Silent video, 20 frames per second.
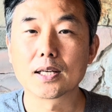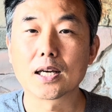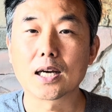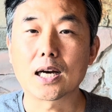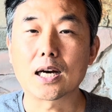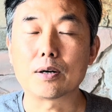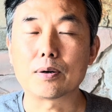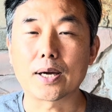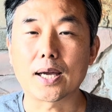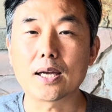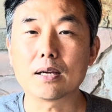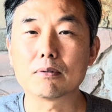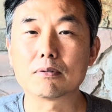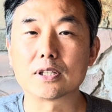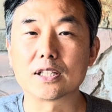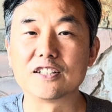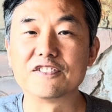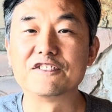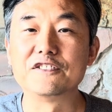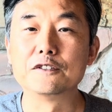However,
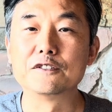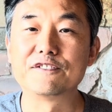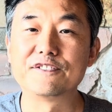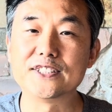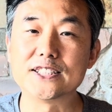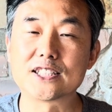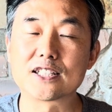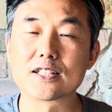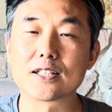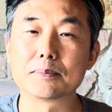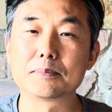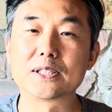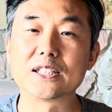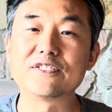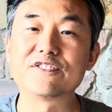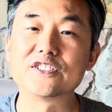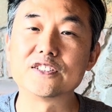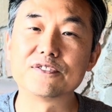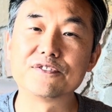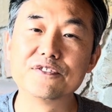if you feed them
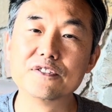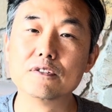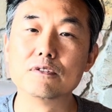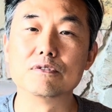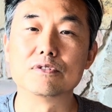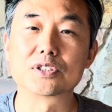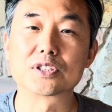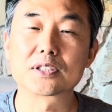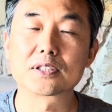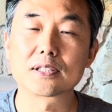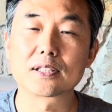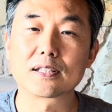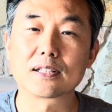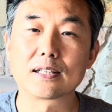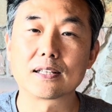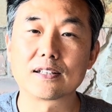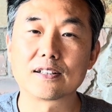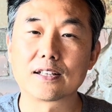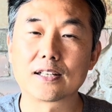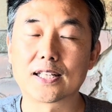different foods,
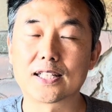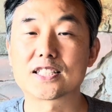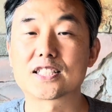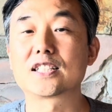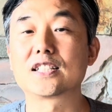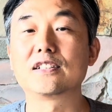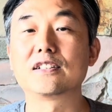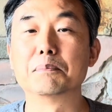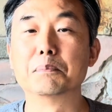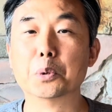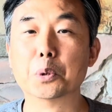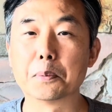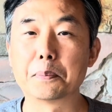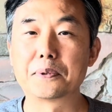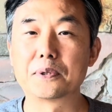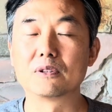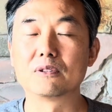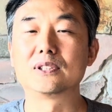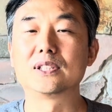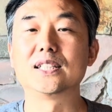let's say more
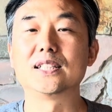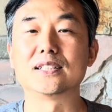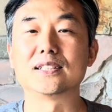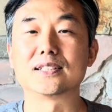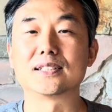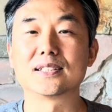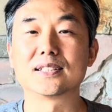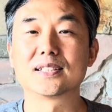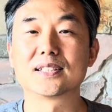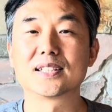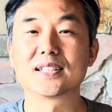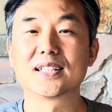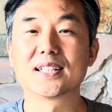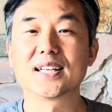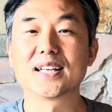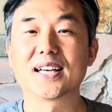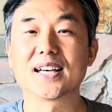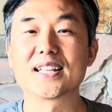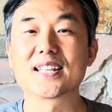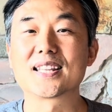protein,
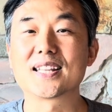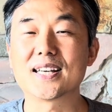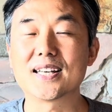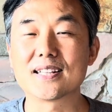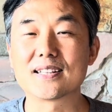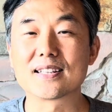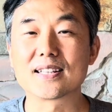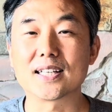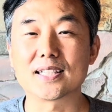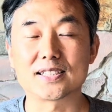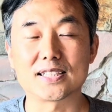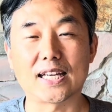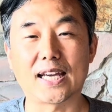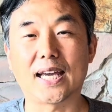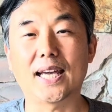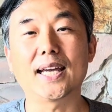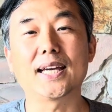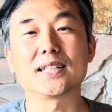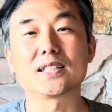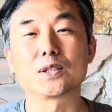and then that
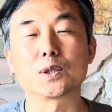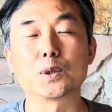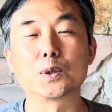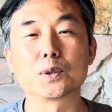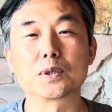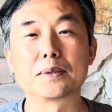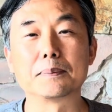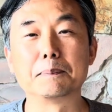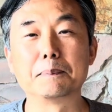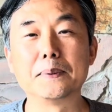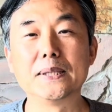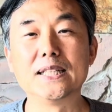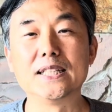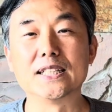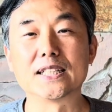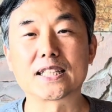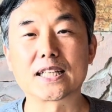ant or the bee